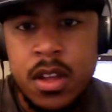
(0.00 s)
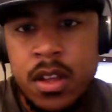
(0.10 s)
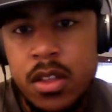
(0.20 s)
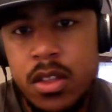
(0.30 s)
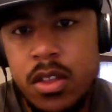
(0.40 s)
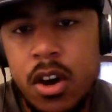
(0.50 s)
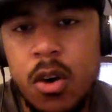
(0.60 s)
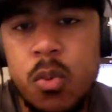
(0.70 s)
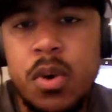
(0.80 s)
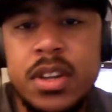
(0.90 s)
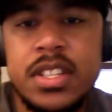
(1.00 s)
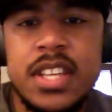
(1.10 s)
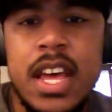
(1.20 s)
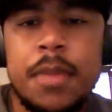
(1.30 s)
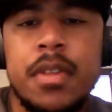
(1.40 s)
Yo, what is
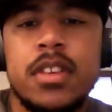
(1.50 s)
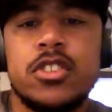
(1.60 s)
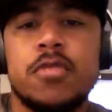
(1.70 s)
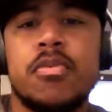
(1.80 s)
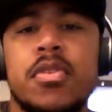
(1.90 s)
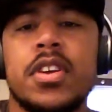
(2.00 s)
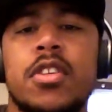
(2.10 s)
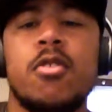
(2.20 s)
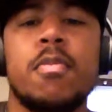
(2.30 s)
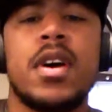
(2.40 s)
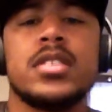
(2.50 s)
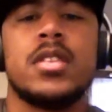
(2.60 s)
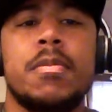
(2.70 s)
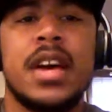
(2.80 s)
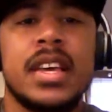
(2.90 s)
happening? It's your boy Q Monster
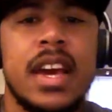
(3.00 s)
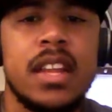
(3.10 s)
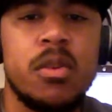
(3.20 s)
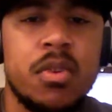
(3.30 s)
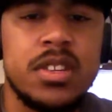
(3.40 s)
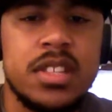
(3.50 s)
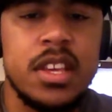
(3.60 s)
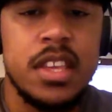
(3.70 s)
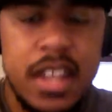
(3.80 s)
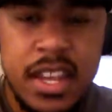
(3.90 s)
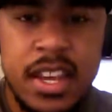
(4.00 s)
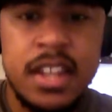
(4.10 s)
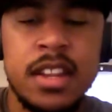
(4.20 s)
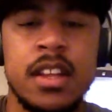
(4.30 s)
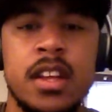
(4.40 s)
back at it once again,
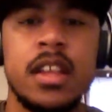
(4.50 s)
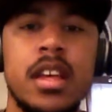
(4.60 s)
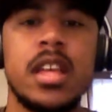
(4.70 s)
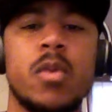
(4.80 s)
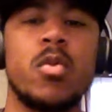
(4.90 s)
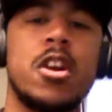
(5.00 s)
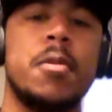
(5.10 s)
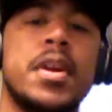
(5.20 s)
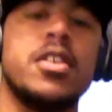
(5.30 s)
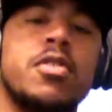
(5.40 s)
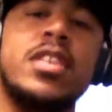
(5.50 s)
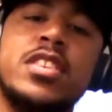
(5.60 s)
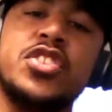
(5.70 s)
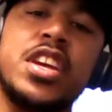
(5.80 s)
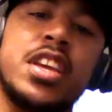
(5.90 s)
and we are about to go ahead and
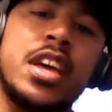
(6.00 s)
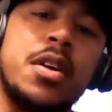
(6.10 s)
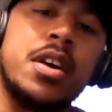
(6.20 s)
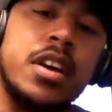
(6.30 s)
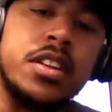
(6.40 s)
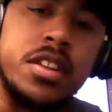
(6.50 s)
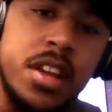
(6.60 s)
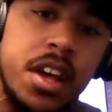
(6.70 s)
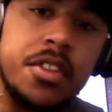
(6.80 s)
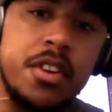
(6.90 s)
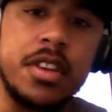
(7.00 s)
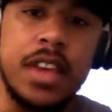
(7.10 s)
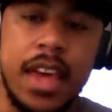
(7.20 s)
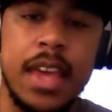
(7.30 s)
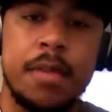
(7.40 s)
check out another
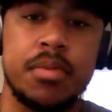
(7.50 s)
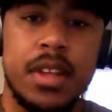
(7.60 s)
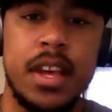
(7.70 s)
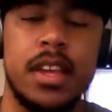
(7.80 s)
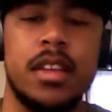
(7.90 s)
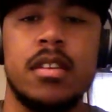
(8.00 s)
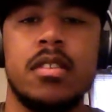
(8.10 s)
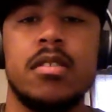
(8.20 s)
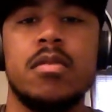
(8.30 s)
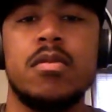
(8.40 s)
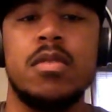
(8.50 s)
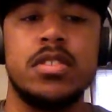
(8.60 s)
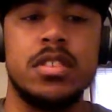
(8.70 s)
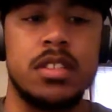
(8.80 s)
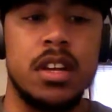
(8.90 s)
gameplay, which
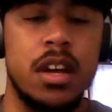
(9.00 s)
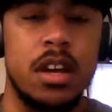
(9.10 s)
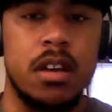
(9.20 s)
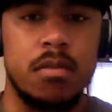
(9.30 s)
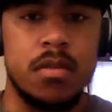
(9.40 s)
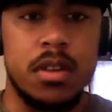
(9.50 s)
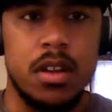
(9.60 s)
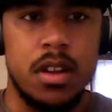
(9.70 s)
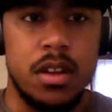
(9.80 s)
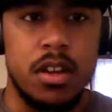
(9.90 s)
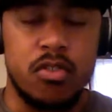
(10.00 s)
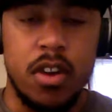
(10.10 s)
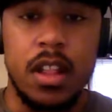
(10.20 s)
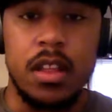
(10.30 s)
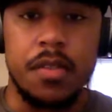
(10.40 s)
is a
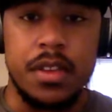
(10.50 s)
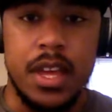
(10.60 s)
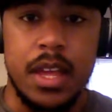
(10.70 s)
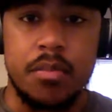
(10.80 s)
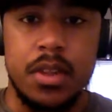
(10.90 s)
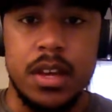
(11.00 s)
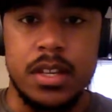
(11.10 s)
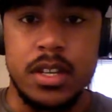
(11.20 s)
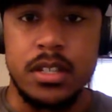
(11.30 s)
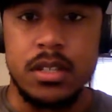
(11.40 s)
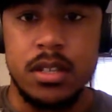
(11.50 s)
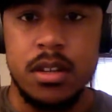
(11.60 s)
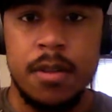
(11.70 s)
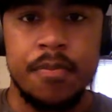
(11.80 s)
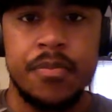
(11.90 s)
trailer of the gameplay, I guess.
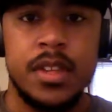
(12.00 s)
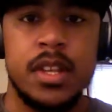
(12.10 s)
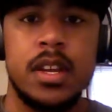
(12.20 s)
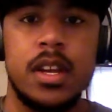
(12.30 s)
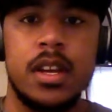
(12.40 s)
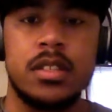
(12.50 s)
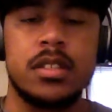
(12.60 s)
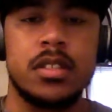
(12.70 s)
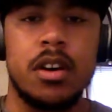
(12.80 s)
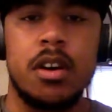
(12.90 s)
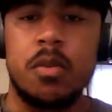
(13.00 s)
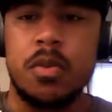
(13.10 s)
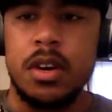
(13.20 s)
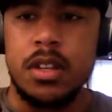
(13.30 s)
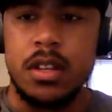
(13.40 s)
This is called
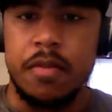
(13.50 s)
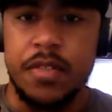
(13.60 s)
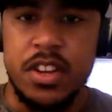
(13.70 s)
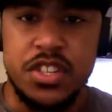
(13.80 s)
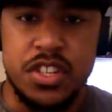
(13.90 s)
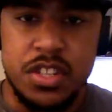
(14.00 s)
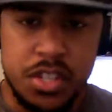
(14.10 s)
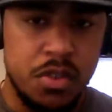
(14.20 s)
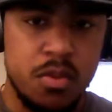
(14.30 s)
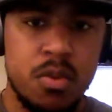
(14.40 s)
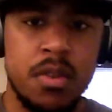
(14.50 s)
what, Division 2?